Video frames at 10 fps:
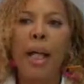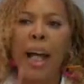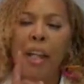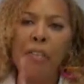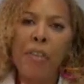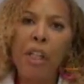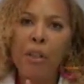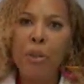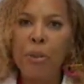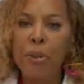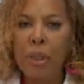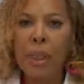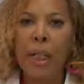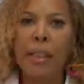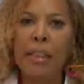I think New York
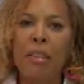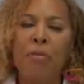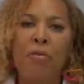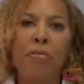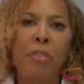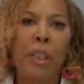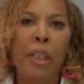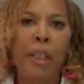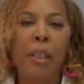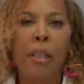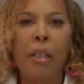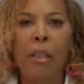has some funny